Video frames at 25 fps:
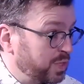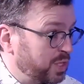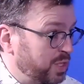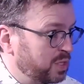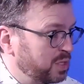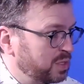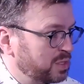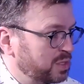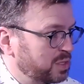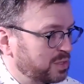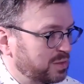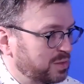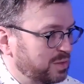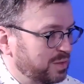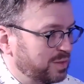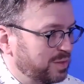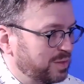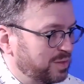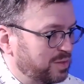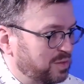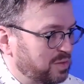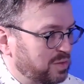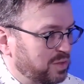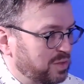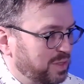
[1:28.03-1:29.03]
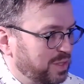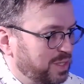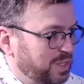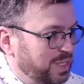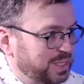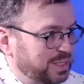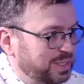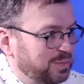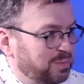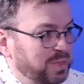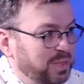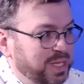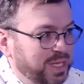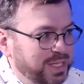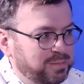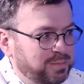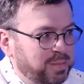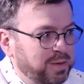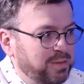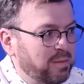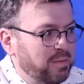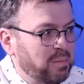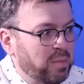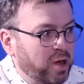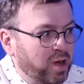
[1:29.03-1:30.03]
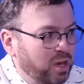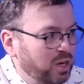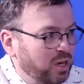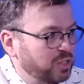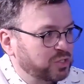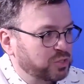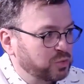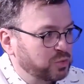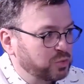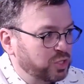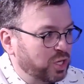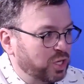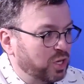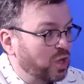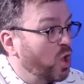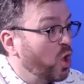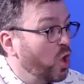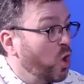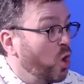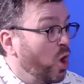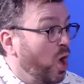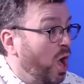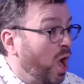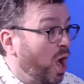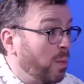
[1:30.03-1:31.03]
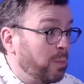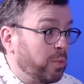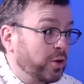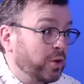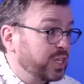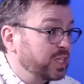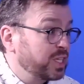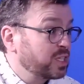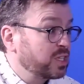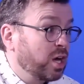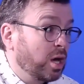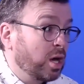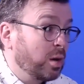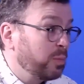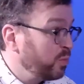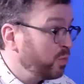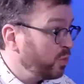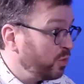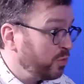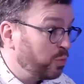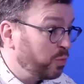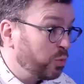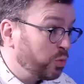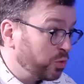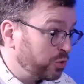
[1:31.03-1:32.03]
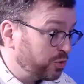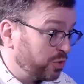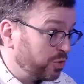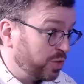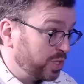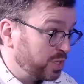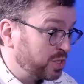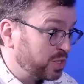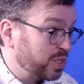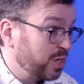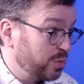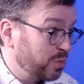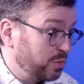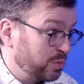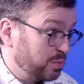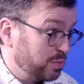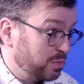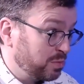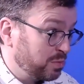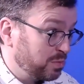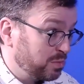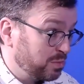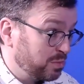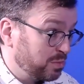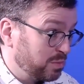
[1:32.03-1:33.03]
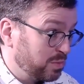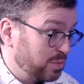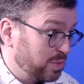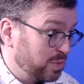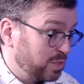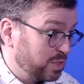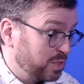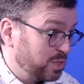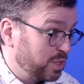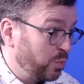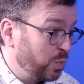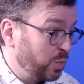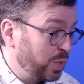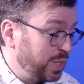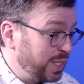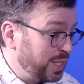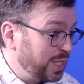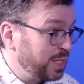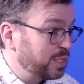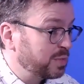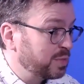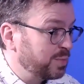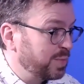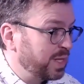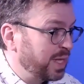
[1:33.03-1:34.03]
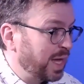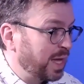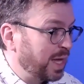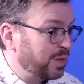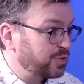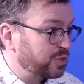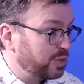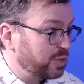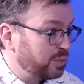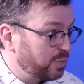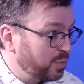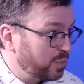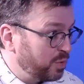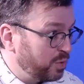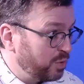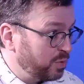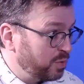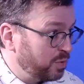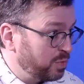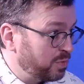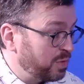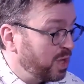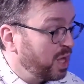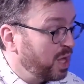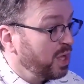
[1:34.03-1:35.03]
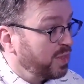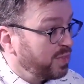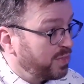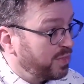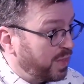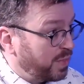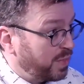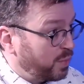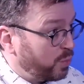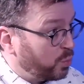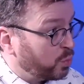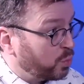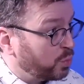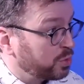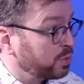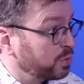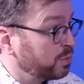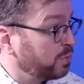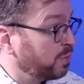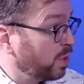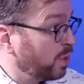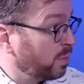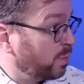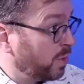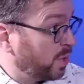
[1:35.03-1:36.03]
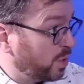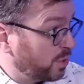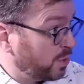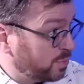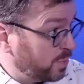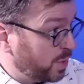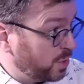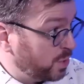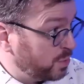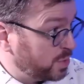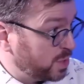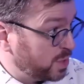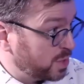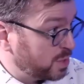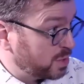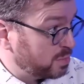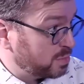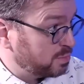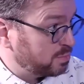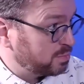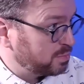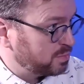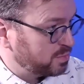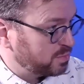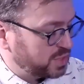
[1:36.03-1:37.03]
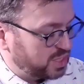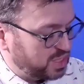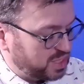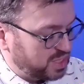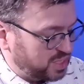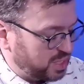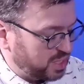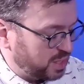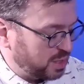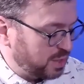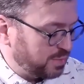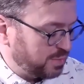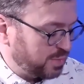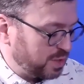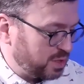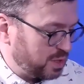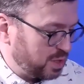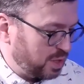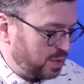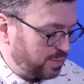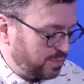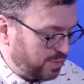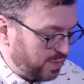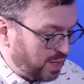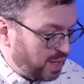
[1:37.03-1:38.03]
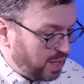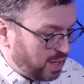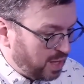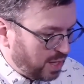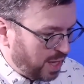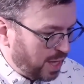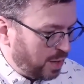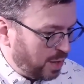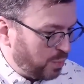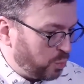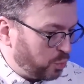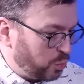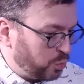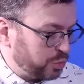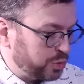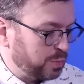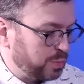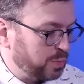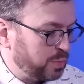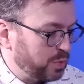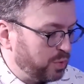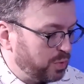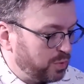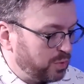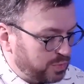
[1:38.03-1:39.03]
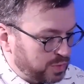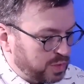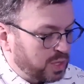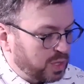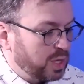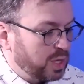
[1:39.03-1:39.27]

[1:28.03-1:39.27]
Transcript: because it's a bit of a biological shock, our bodies can't move water on its own. So we need something else to move, then the water will follow by osmosis, which is a scientific term for how water moves